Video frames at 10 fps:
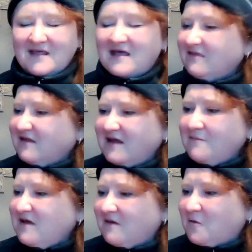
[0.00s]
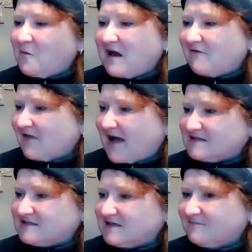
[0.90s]
and lead me in the way
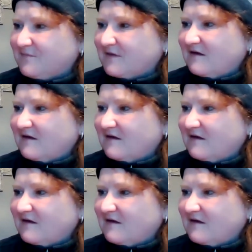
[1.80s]
everlasting.